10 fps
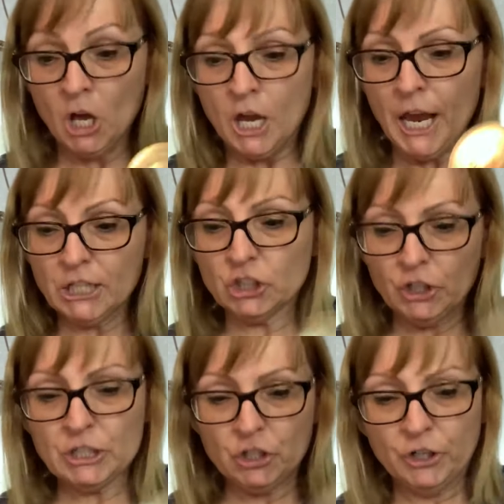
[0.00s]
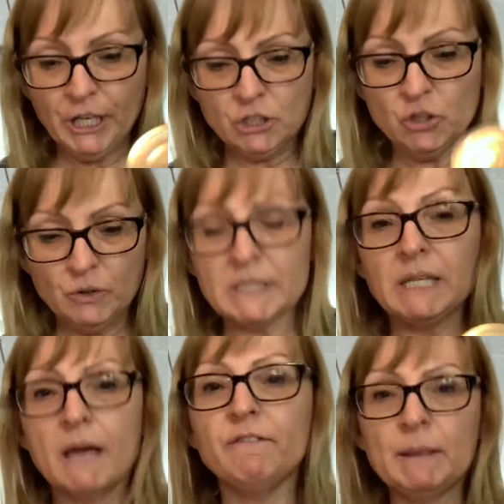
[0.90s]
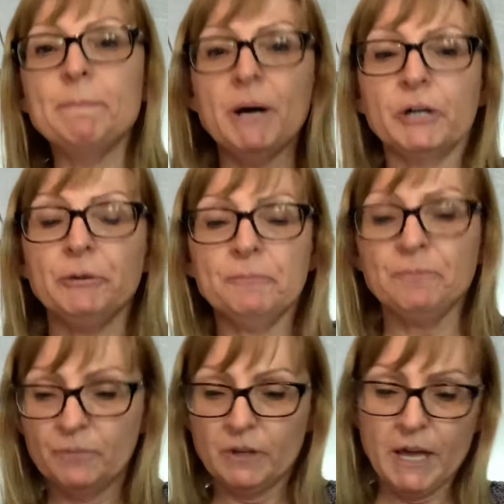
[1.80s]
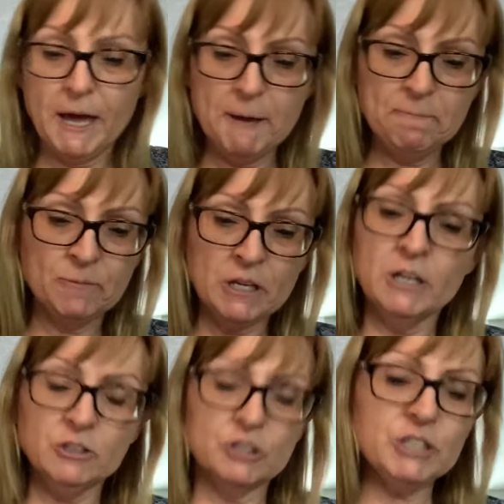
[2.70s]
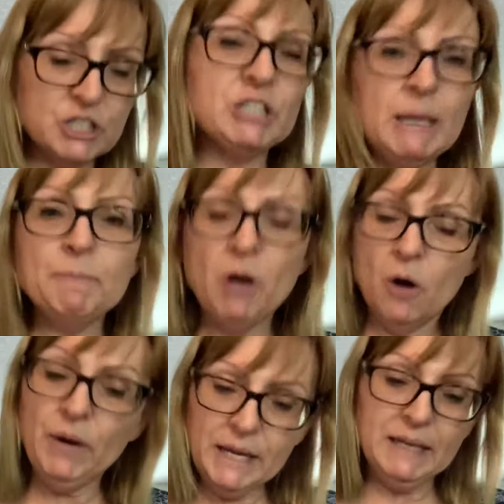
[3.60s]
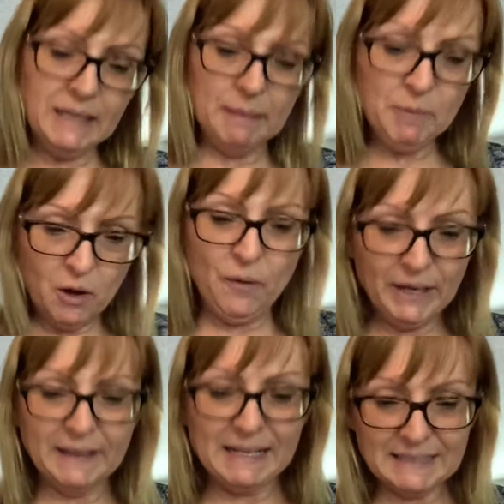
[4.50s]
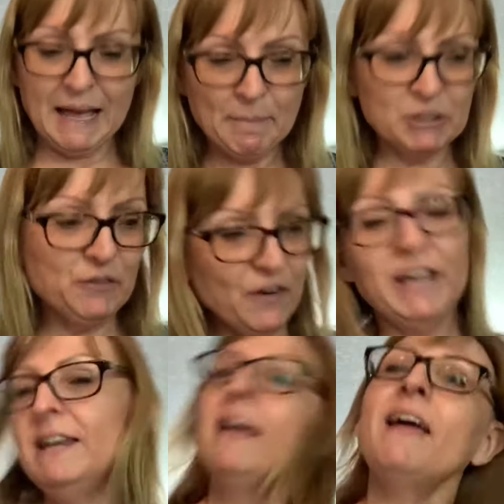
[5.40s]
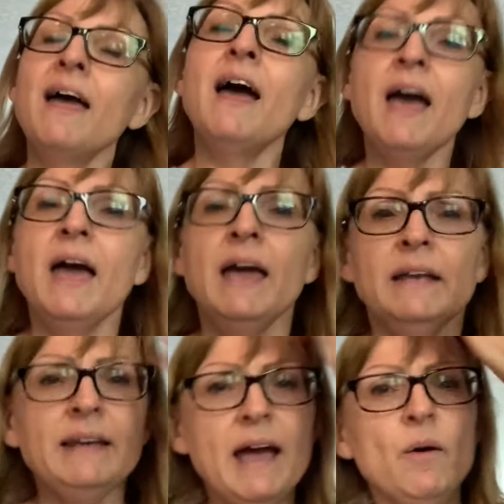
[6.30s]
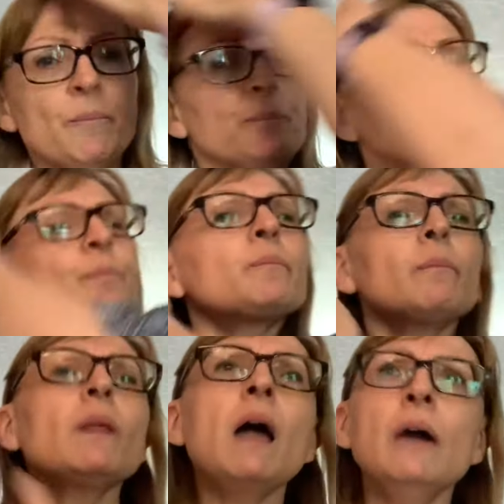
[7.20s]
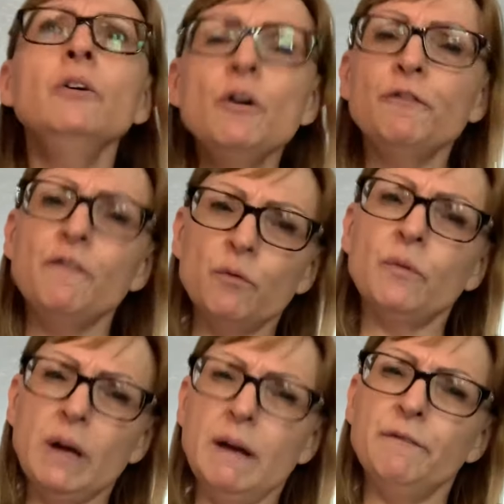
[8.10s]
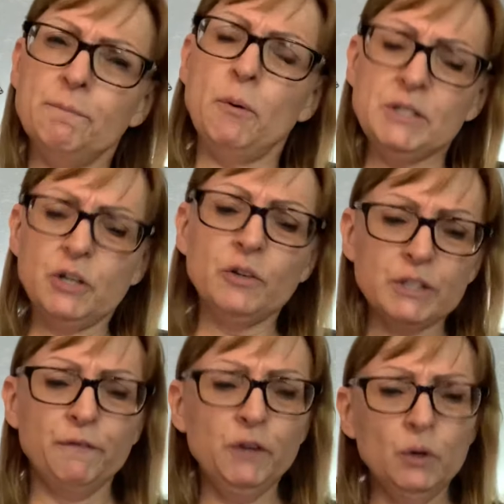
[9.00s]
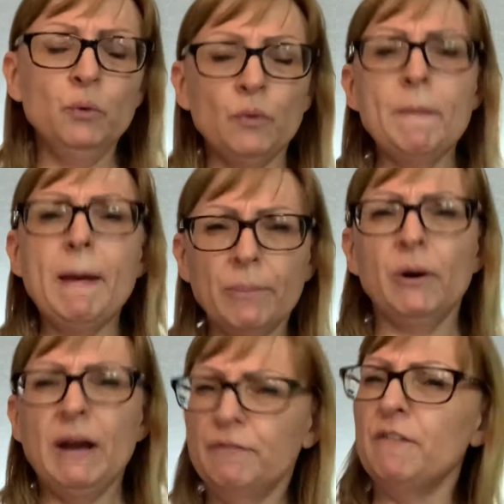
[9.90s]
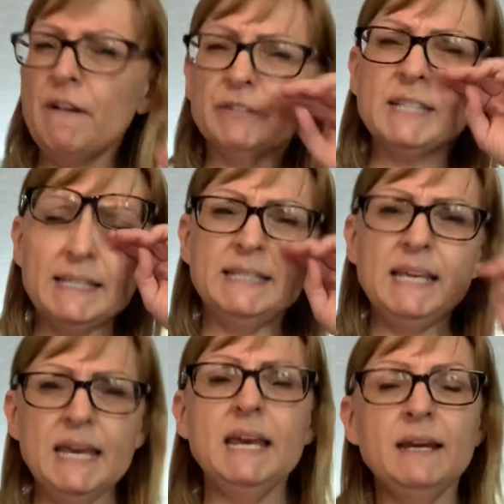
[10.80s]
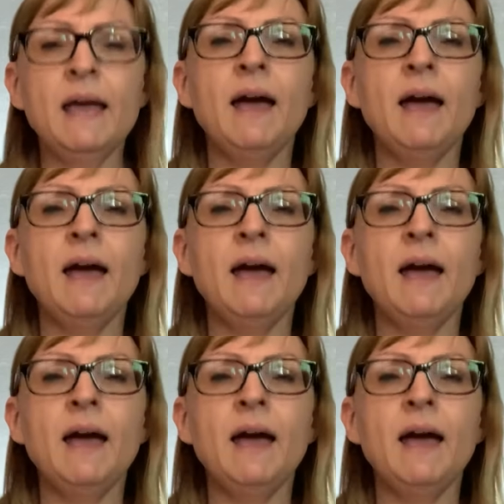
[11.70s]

it's going to turn into this lovely butter, okay? So let's just keep going, and that's that much fun. Now, I don't know if you, boys and girls, if you remember, if you've ever seen